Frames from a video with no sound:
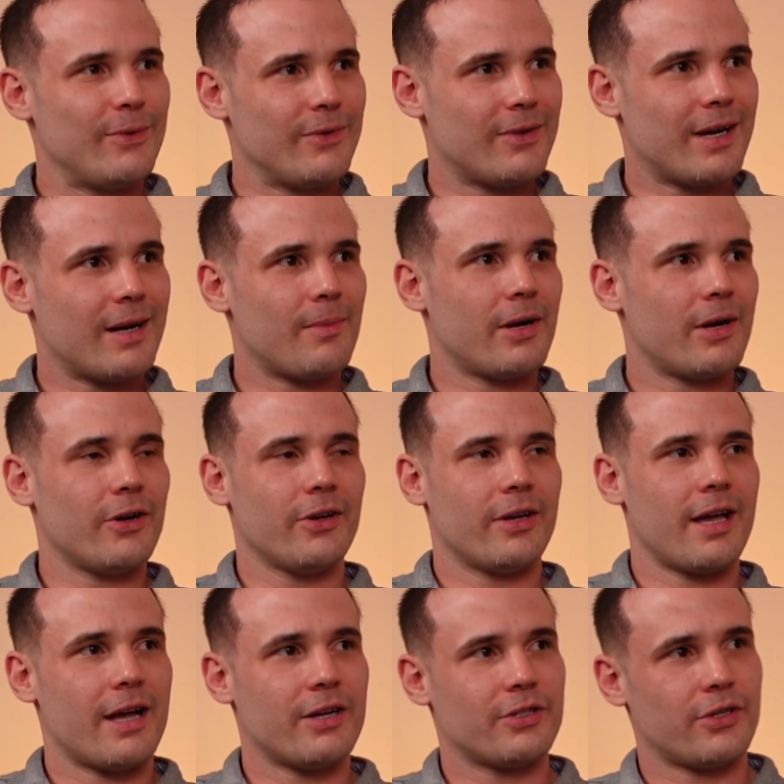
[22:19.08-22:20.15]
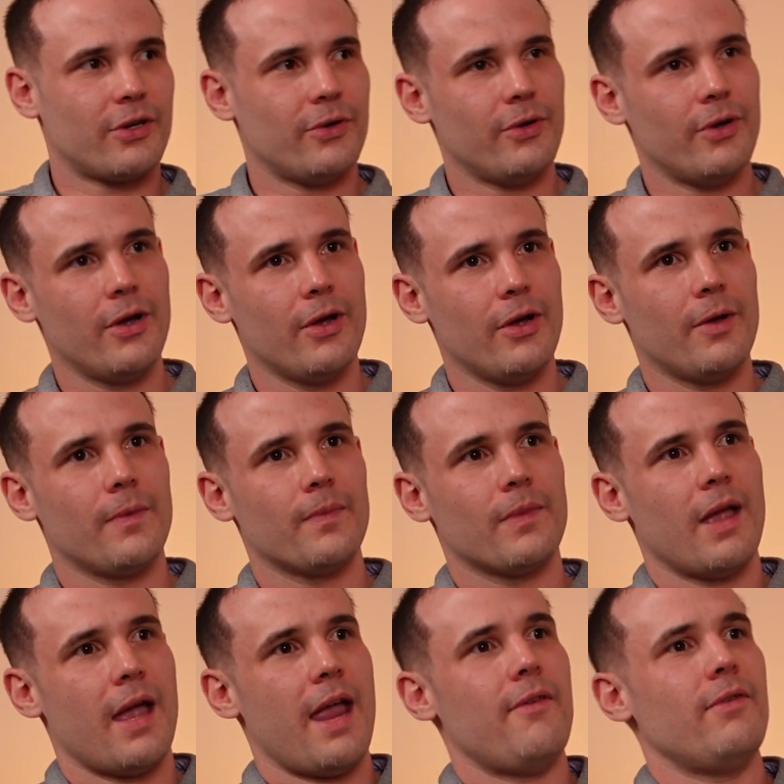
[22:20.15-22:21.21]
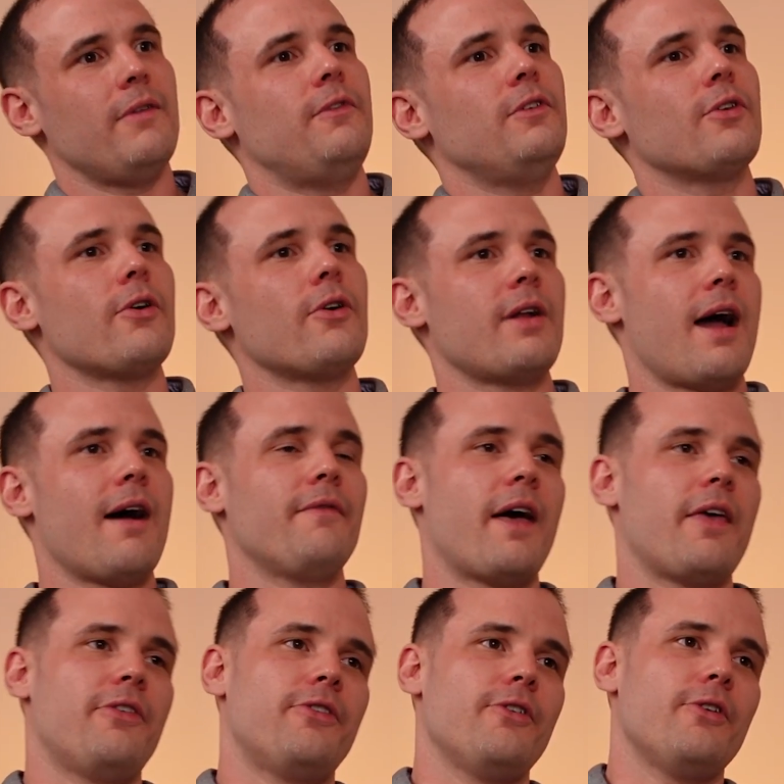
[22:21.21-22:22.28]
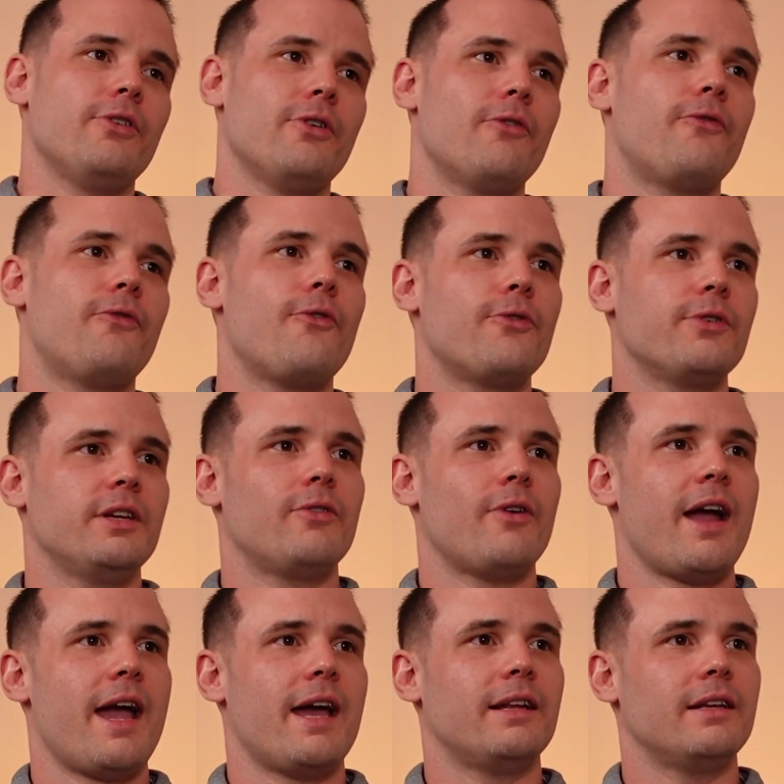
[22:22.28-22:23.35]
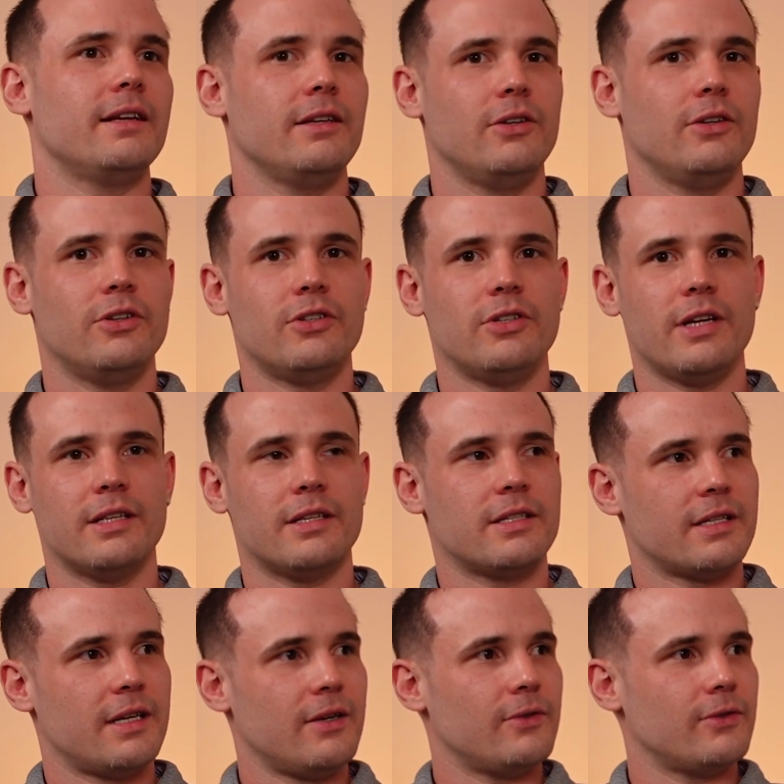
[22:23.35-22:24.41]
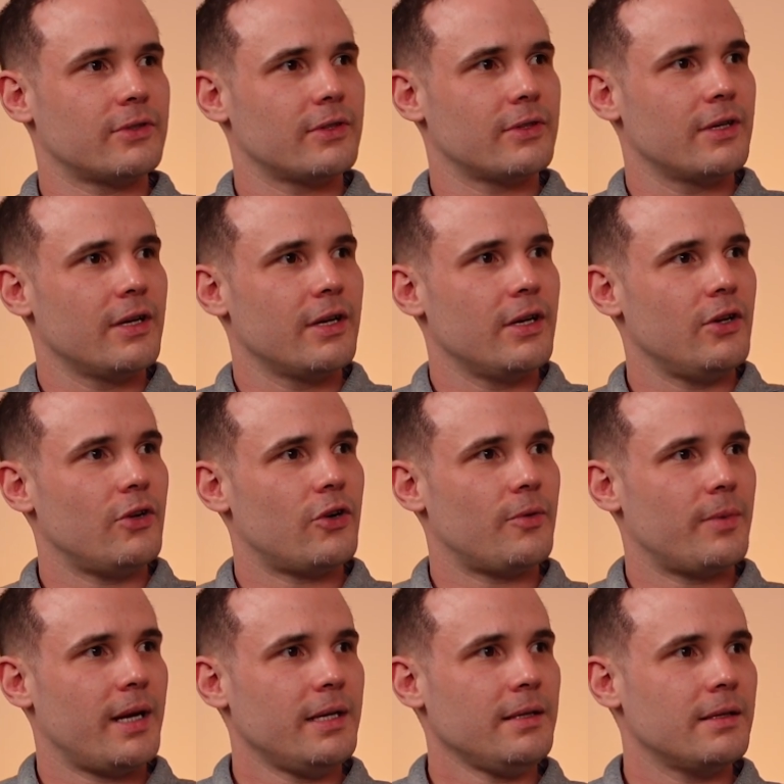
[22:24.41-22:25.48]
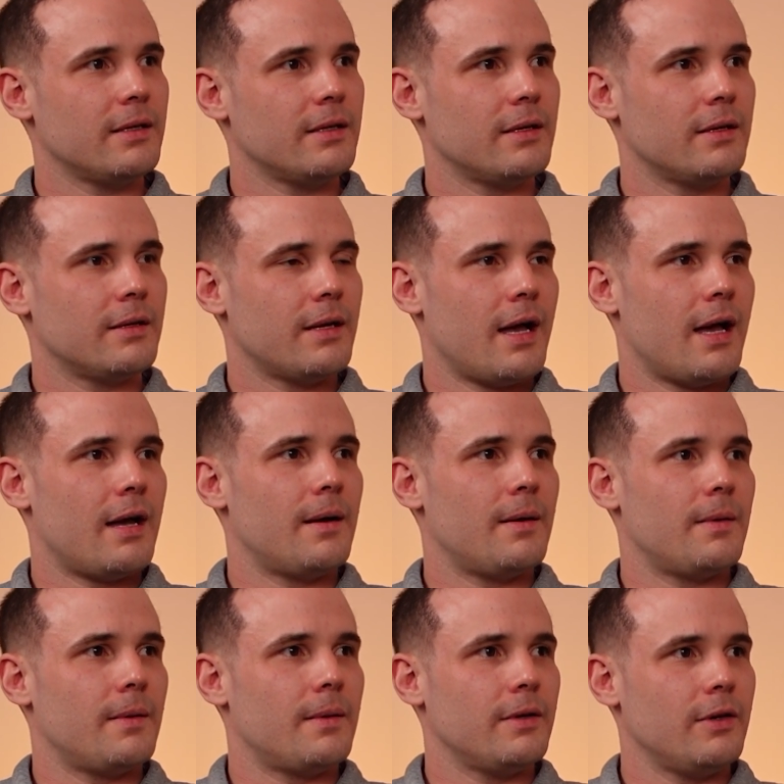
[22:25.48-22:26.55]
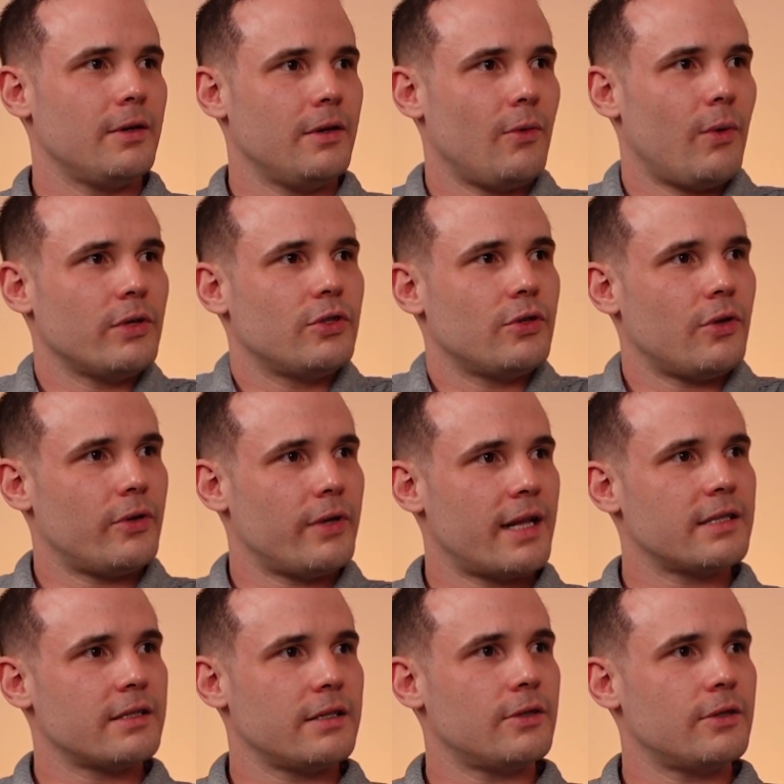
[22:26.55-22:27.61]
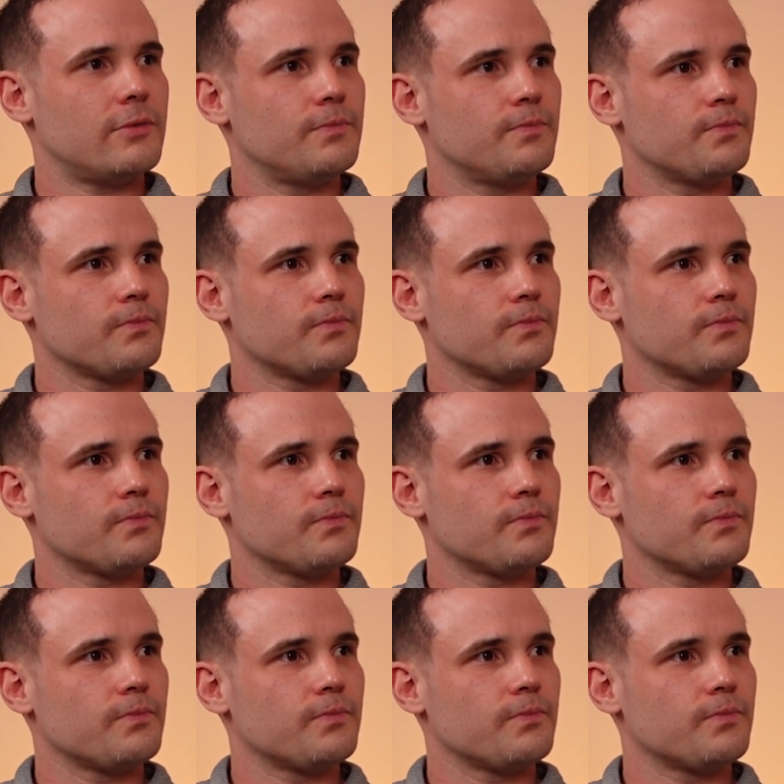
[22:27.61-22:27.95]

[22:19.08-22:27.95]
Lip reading: With none of my own cash. So even if you don't have that 30 or 40 grand, you just need the skills. You know what I mean? Once you learn that skill.